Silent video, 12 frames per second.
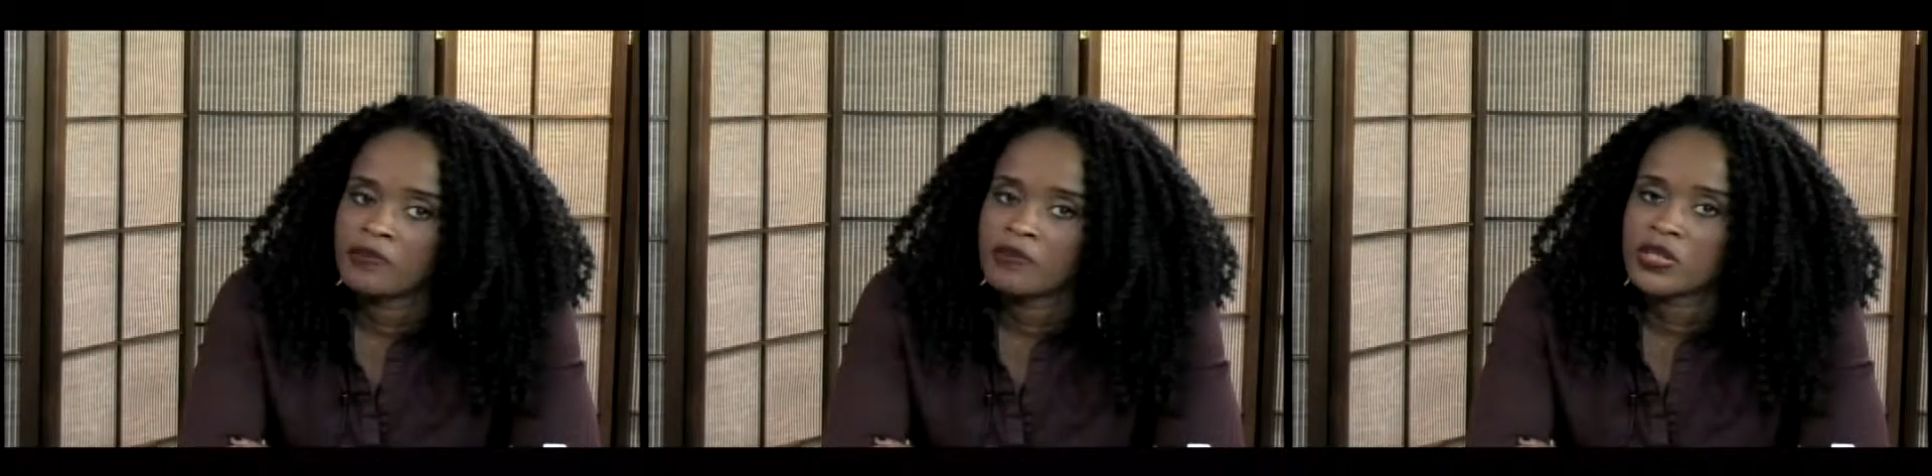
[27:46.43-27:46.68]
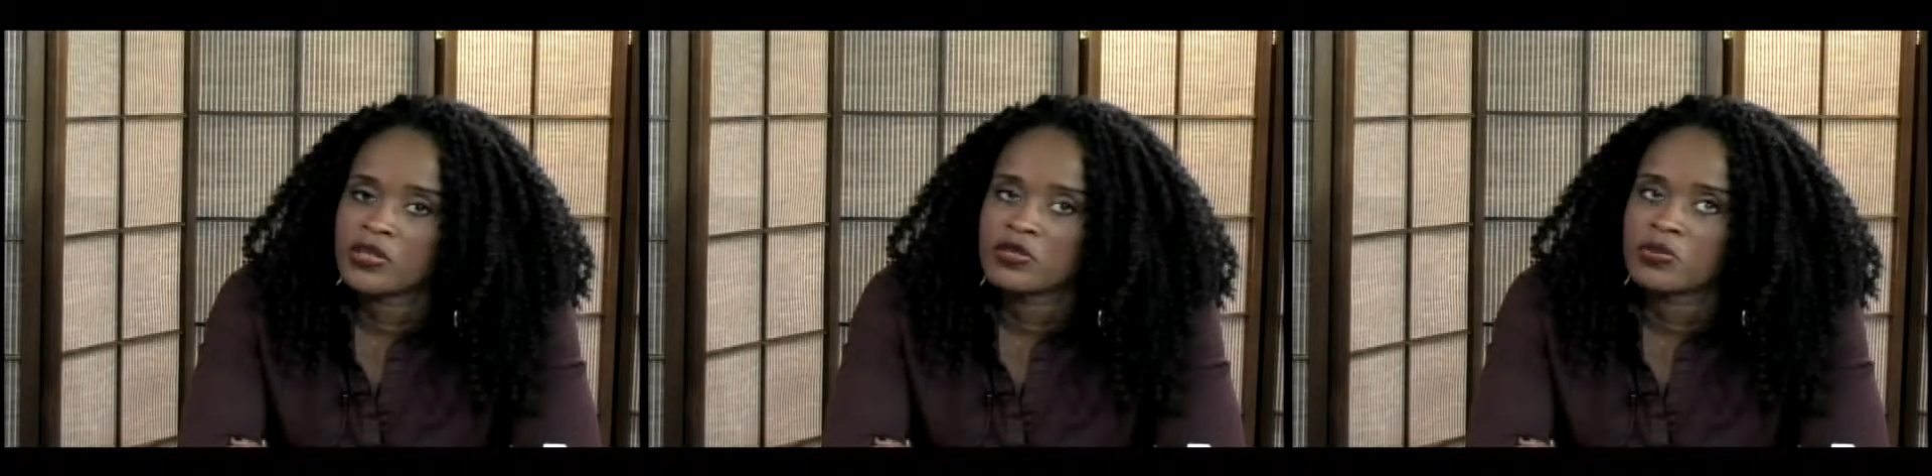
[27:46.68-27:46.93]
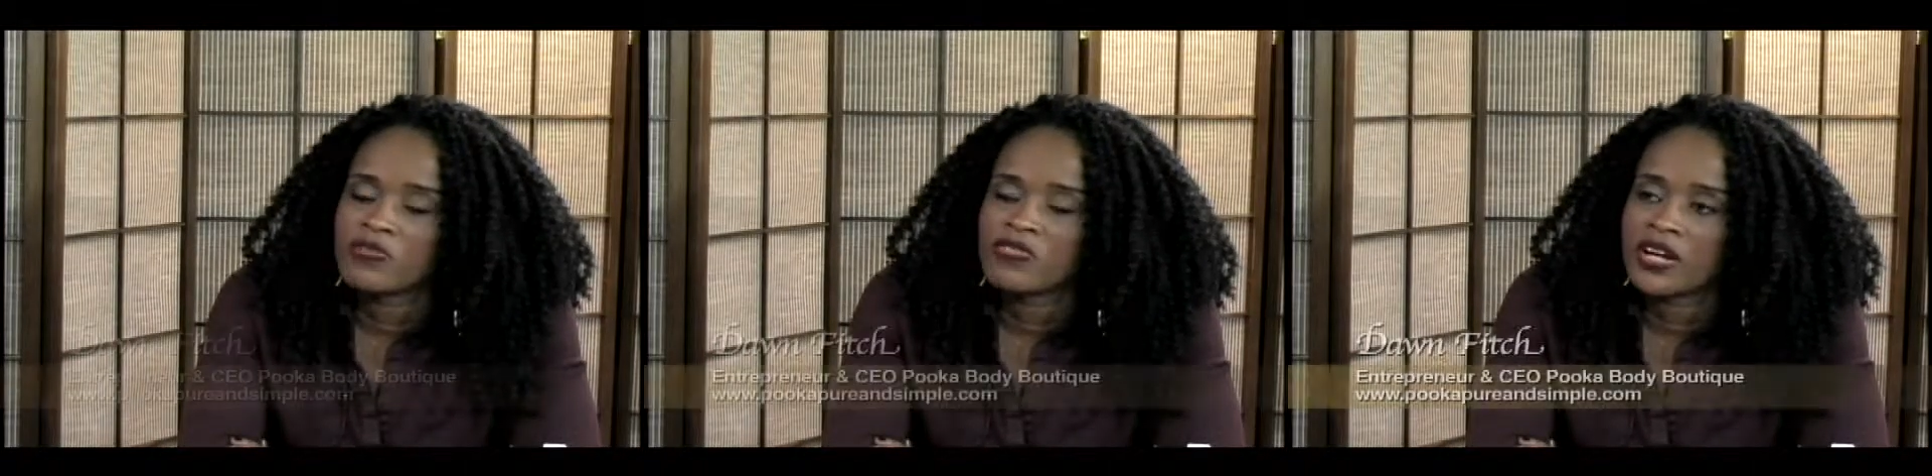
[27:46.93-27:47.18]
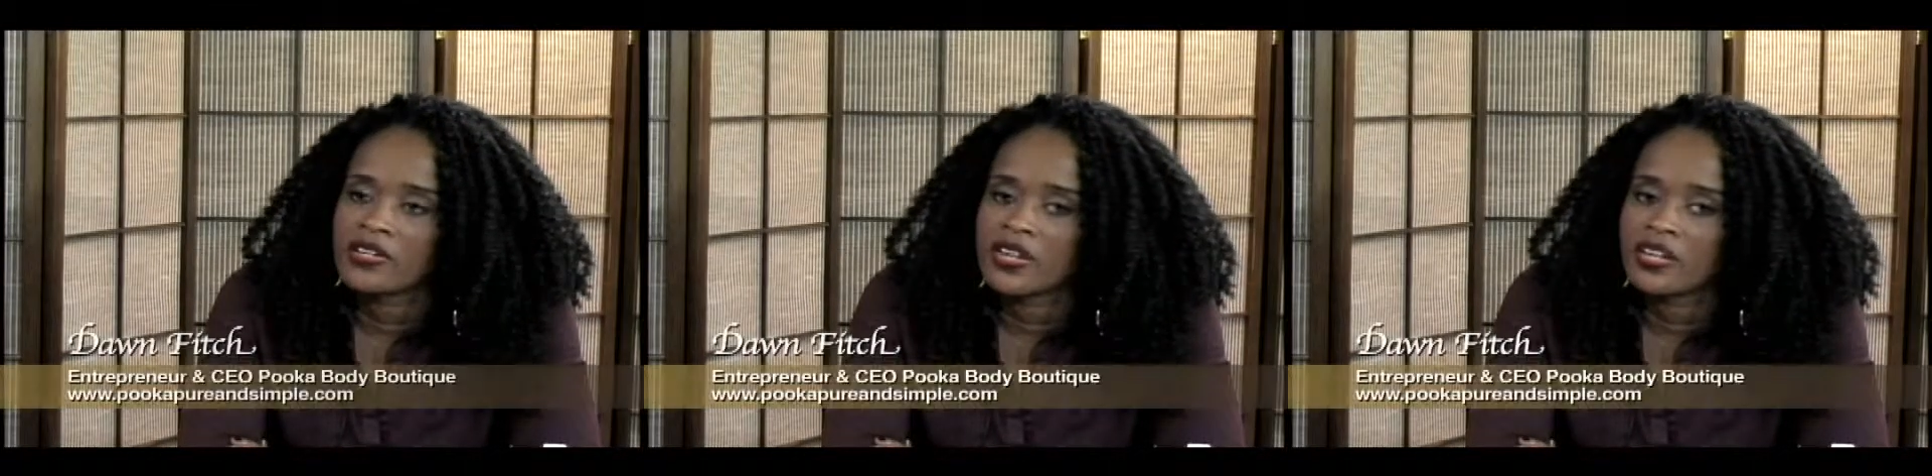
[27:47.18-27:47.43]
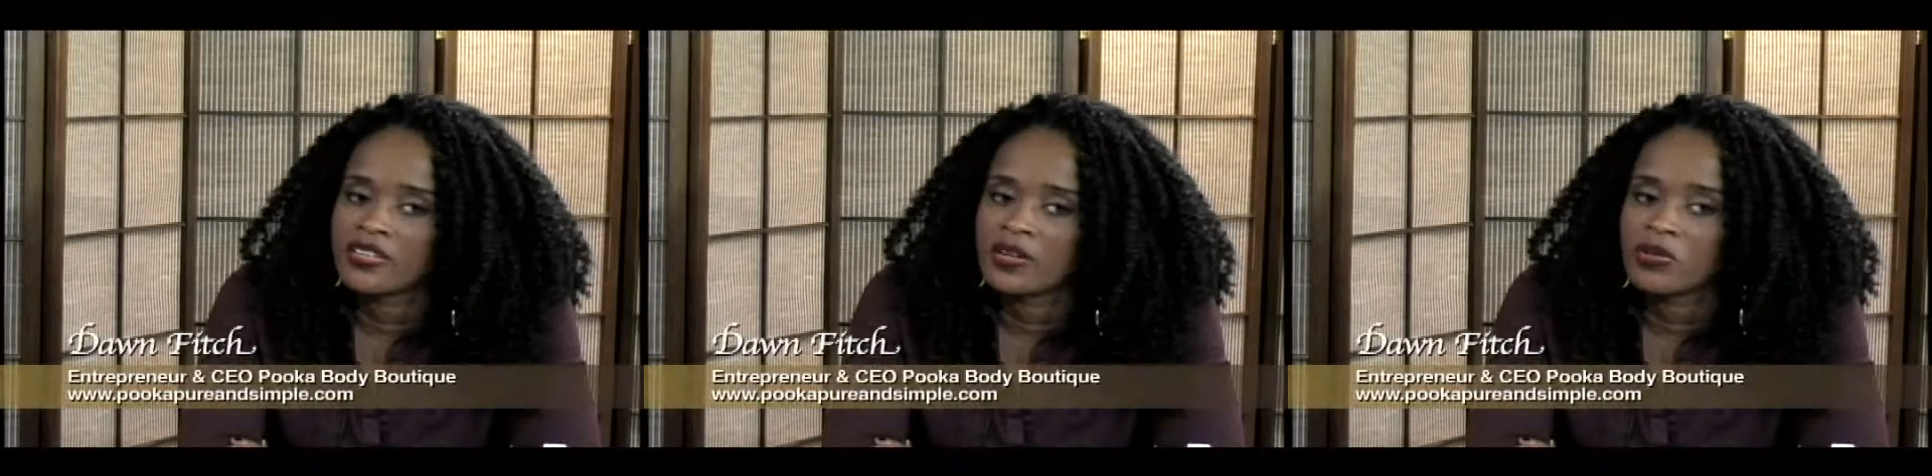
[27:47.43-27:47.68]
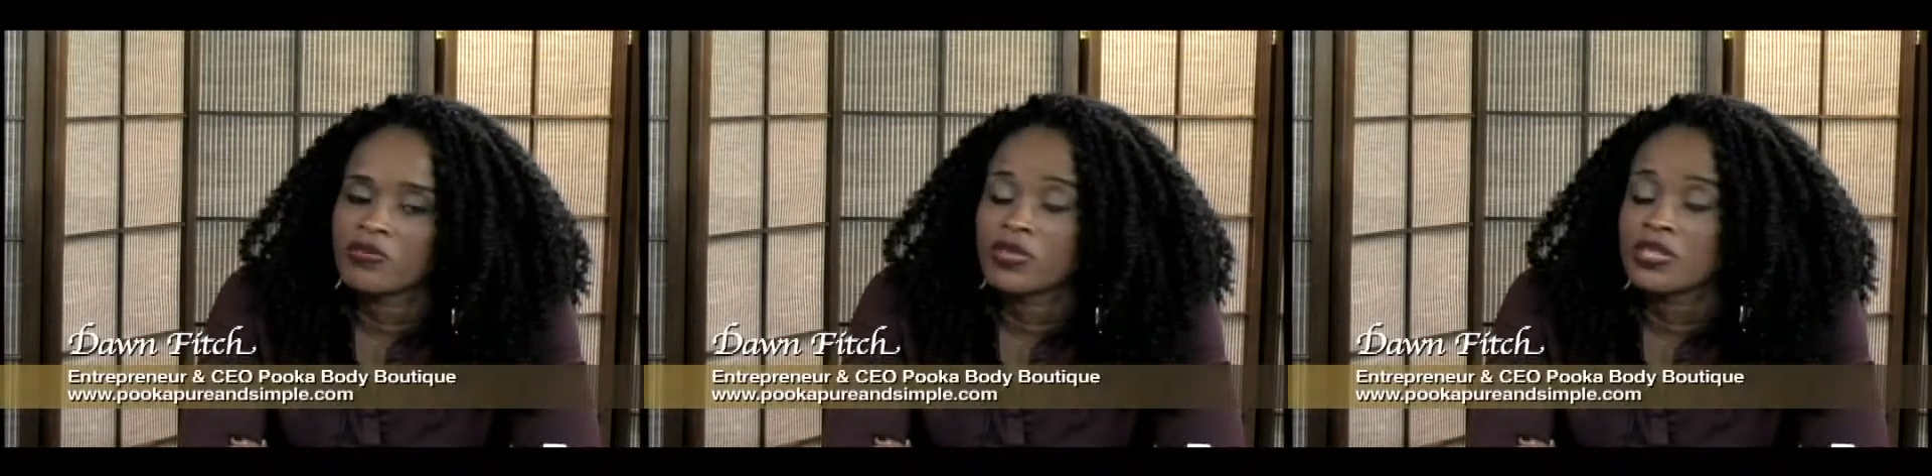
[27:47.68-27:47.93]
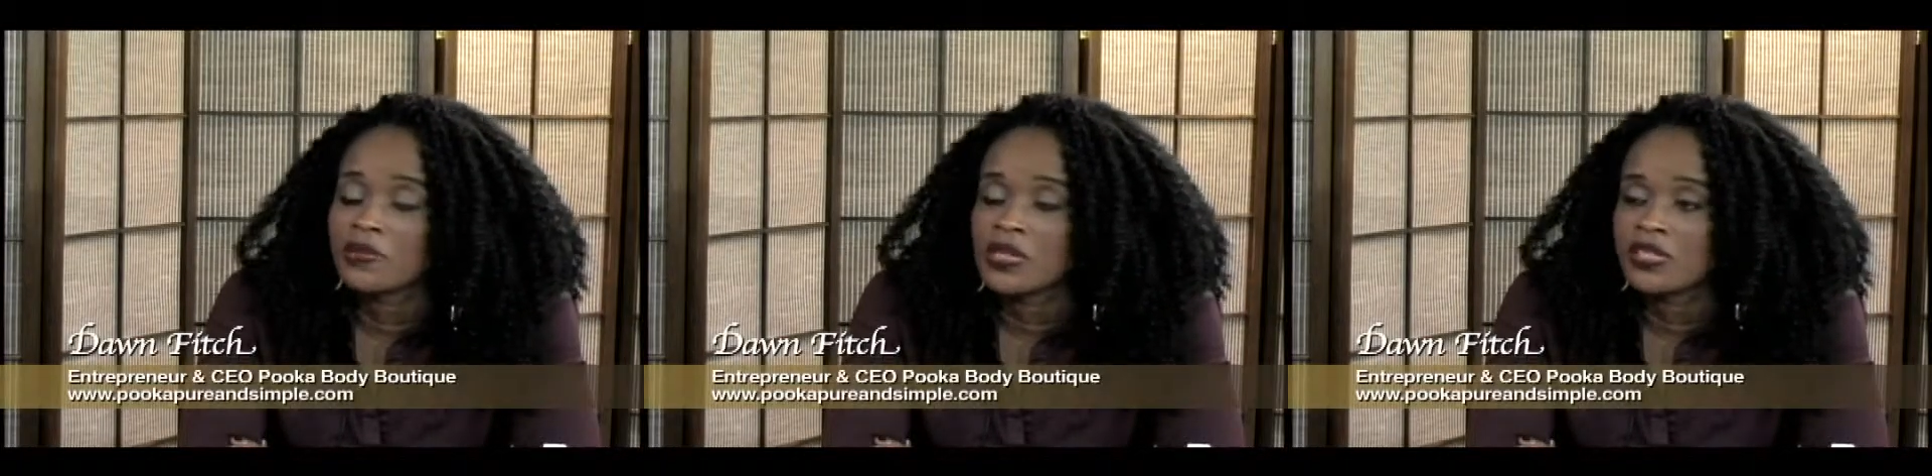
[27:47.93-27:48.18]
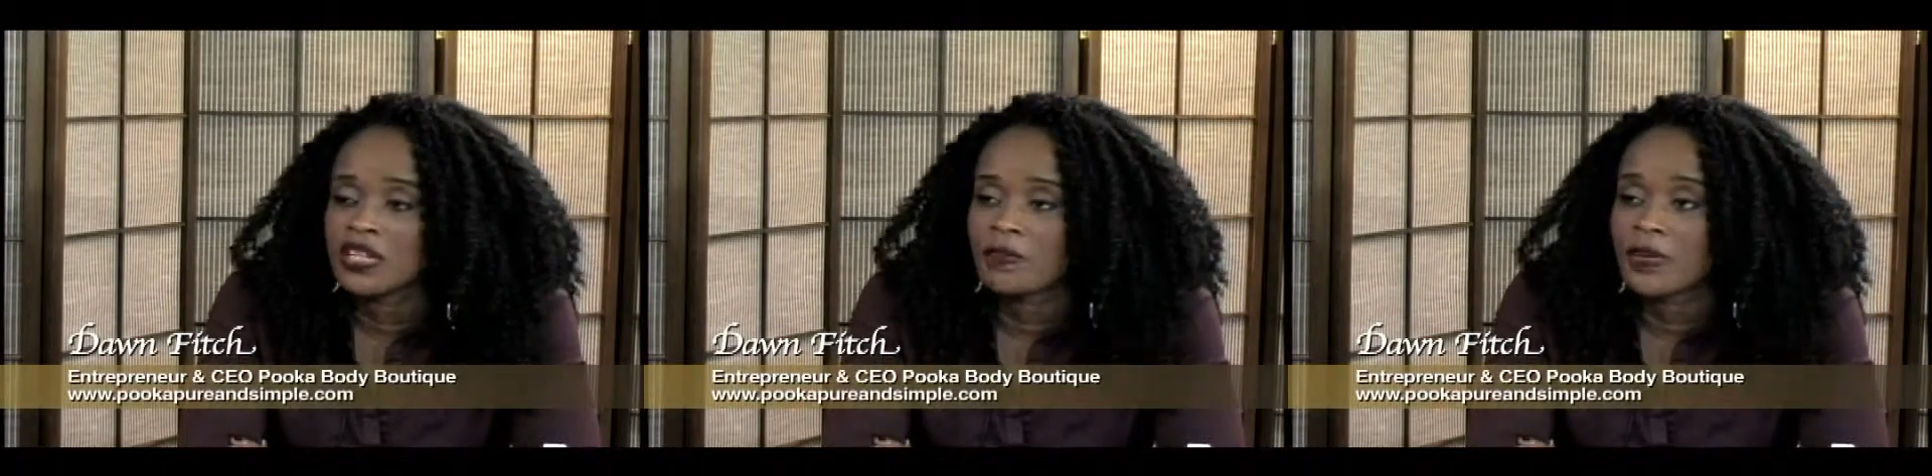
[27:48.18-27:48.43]
because we found out that we really
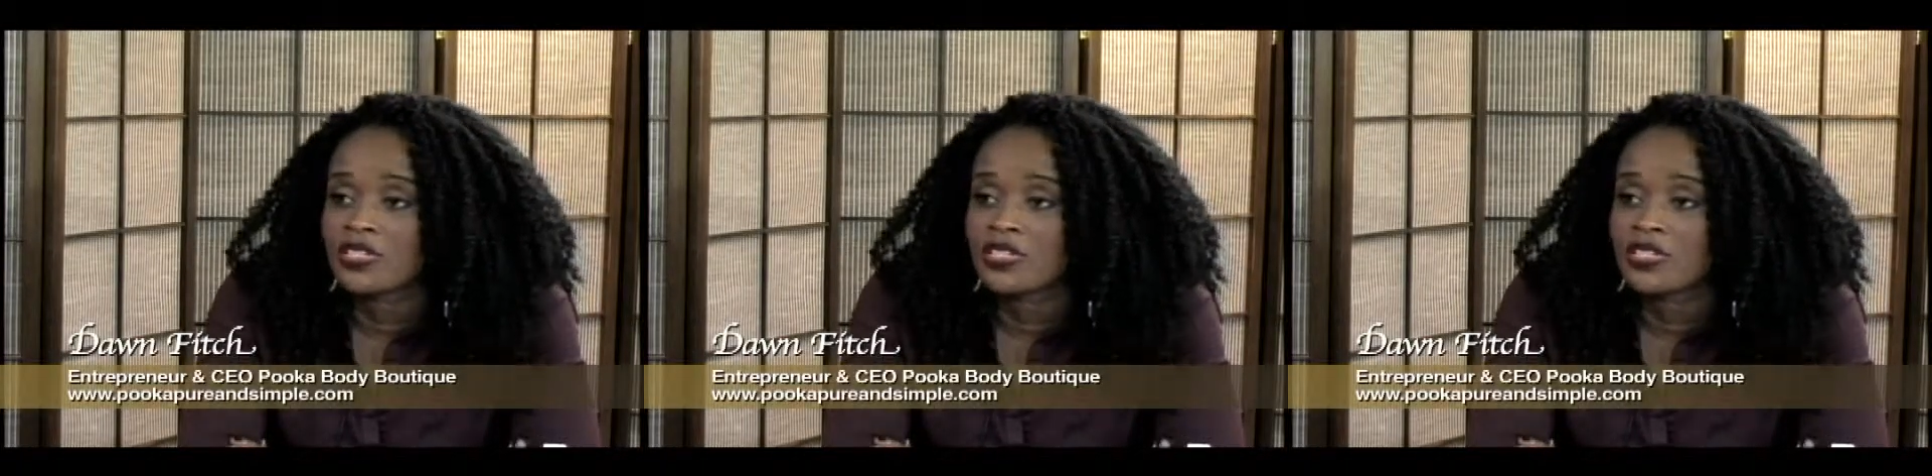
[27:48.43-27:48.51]
wanted to help